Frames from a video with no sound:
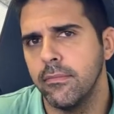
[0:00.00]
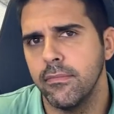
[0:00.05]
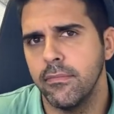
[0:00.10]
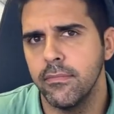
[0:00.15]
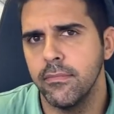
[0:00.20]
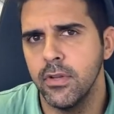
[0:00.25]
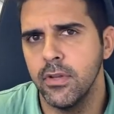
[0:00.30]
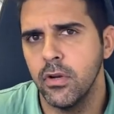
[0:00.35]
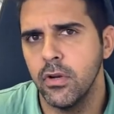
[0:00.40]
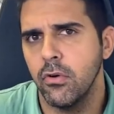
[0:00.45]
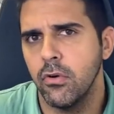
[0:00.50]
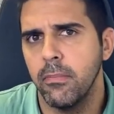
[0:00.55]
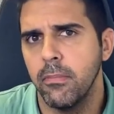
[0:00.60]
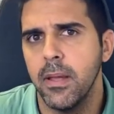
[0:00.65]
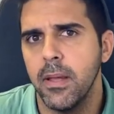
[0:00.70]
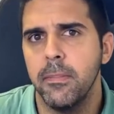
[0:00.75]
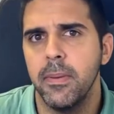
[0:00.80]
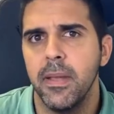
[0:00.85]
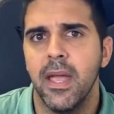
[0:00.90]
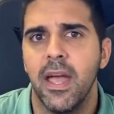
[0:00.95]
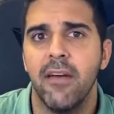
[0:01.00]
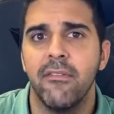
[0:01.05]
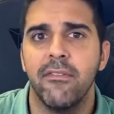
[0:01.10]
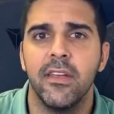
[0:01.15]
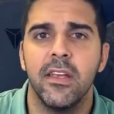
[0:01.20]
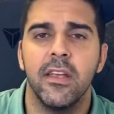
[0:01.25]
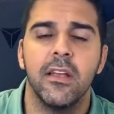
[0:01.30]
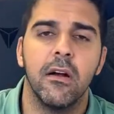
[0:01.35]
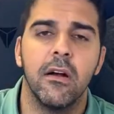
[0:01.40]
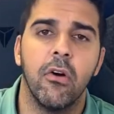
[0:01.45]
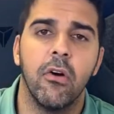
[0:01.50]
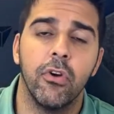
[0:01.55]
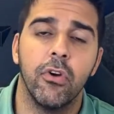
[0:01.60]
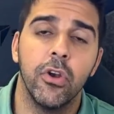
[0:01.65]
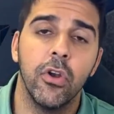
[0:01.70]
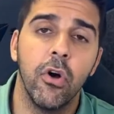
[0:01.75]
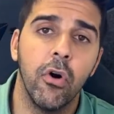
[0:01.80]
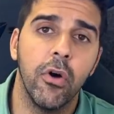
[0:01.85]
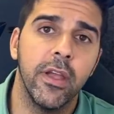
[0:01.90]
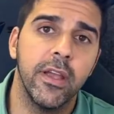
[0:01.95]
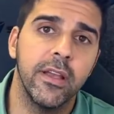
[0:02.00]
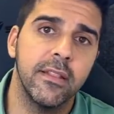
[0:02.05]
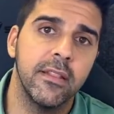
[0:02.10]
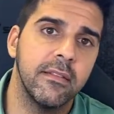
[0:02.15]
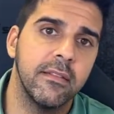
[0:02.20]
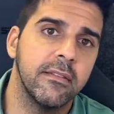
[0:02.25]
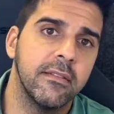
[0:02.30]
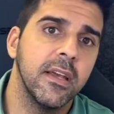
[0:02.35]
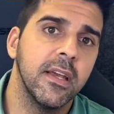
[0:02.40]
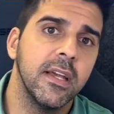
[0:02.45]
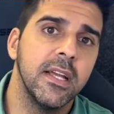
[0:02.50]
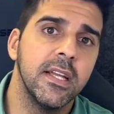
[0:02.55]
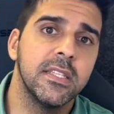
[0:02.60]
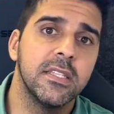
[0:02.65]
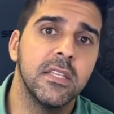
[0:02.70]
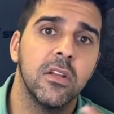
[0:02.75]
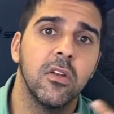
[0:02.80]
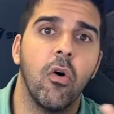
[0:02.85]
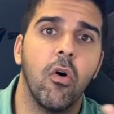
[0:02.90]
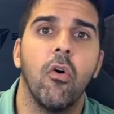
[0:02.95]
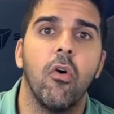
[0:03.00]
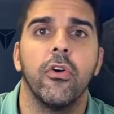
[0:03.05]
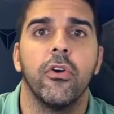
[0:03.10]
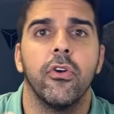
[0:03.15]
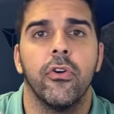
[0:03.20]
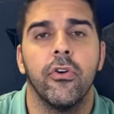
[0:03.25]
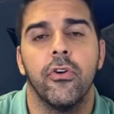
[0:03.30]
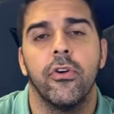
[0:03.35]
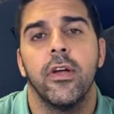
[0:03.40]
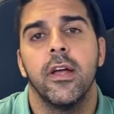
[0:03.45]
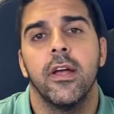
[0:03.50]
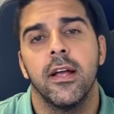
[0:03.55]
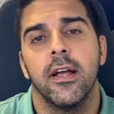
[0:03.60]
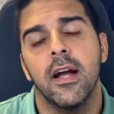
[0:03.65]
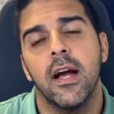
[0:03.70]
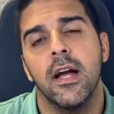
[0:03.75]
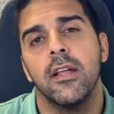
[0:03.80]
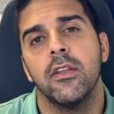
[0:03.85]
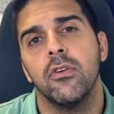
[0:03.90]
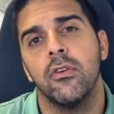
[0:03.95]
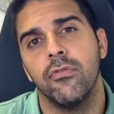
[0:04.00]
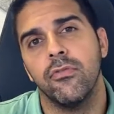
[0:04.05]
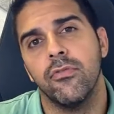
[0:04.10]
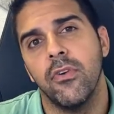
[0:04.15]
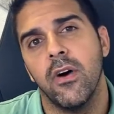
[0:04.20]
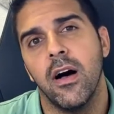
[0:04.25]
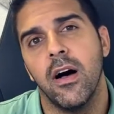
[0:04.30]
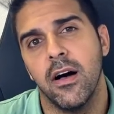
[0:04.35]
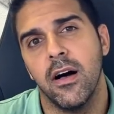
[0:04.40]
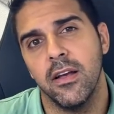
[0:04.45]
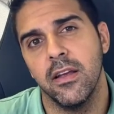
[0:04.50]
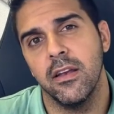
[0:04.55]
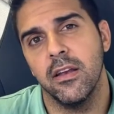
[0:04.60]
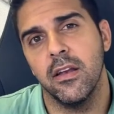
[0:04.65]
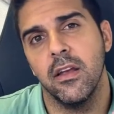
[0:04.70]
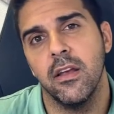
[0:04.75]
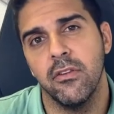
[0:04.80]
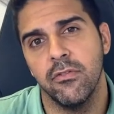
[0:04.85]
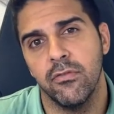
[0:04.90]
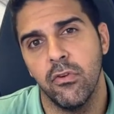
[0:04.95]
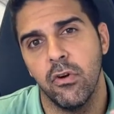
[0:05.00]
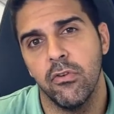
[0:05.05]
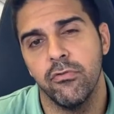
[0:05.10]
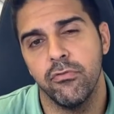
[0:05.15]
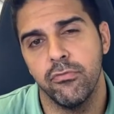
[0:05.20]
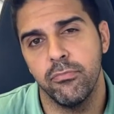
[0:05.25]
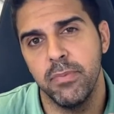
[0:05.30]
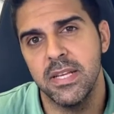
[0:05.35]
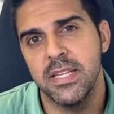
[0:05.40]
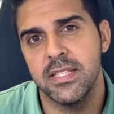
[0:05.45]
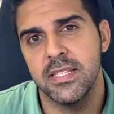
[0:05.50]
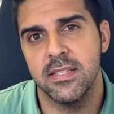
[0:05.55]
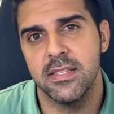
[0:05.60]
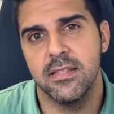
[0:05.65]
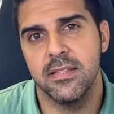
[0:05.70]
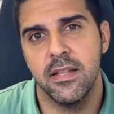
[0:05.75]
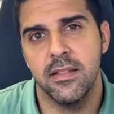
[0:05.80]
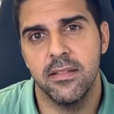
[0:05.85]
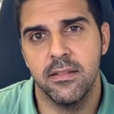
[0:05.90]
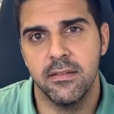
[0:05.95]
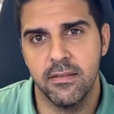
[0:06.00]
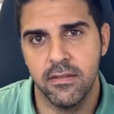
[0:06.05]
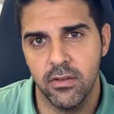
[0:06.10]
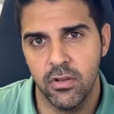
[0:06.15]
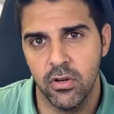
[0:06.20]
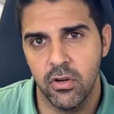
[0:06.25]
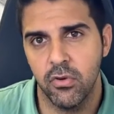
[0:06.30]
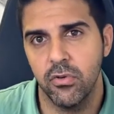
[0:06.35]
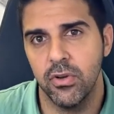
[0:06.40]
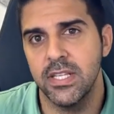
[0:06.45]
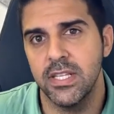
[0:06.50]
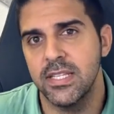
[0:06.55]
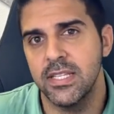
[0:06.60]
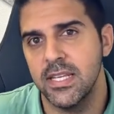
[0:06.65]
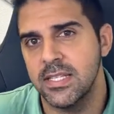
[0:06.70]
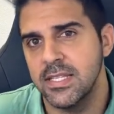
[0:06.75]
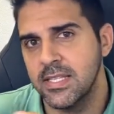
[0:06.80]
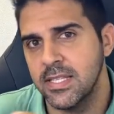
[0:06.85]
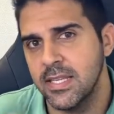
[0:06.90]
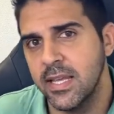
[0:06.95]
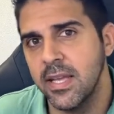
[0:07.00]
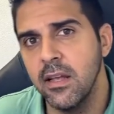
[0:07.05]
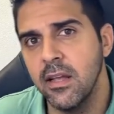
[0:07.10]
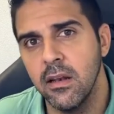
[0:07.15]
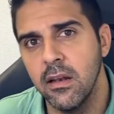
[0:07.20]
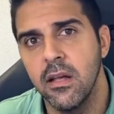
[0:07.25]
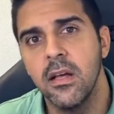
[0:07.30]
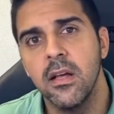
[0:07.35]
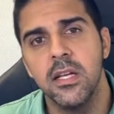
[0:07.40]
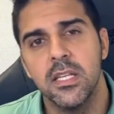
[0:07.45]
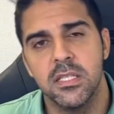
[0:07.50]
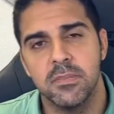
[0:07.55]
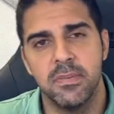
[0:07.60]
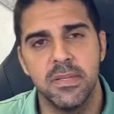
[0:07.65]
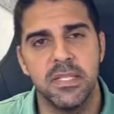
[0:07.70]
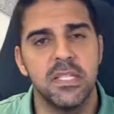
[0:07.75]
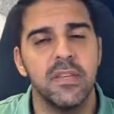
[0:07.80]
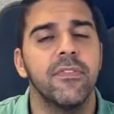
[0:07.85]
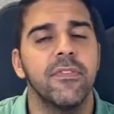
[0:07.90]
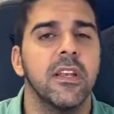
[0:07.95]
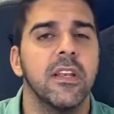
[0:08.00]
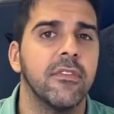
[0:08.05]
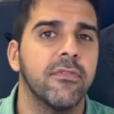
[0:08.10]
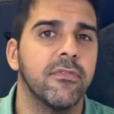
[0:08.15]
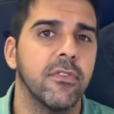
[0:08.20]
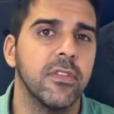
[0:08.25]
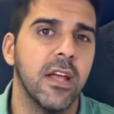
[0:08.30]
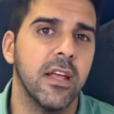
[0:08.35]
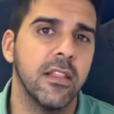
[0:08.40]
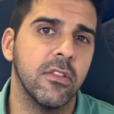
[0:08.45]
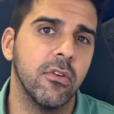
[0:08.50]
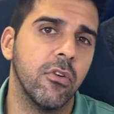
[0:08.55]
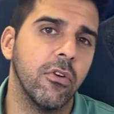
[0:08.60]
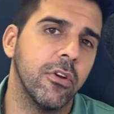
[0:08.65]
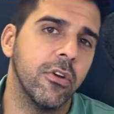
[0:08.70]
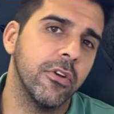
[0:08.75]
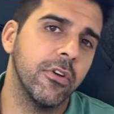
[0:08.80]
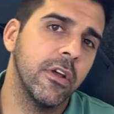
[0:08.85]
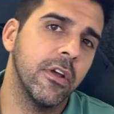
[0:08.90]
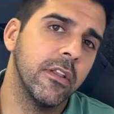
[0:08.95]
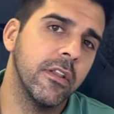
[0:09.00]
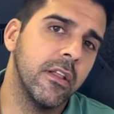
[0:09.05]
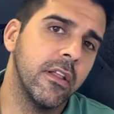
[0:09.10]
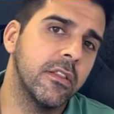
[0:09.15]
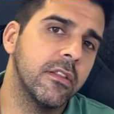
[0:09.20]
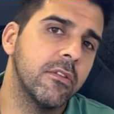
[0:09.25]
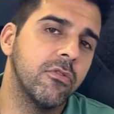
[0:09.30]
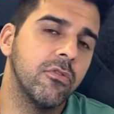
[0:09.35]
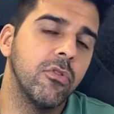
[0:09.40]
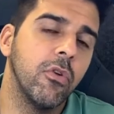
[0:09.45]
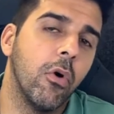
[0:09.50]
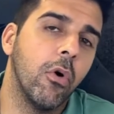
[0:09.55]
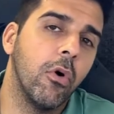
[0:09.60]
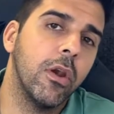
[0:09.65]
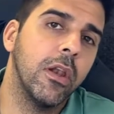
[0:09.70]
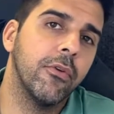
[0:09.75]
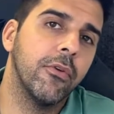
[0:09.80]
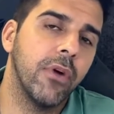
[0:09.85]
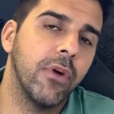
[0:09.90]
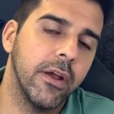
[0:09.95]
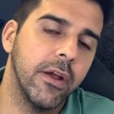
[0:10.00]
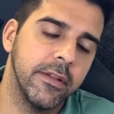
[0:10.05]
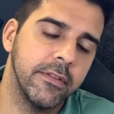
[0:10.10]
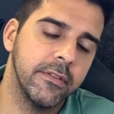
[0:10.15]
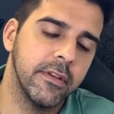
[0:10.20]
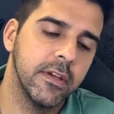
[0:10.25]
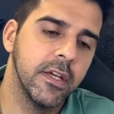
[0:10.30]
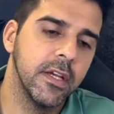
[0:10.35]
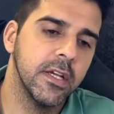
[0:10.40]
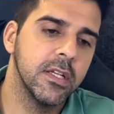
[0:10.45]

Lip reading: you know, maybe having or knowing that it's an owner kind of involved business that, you know, it's a skill specifically for that owner that could only run it.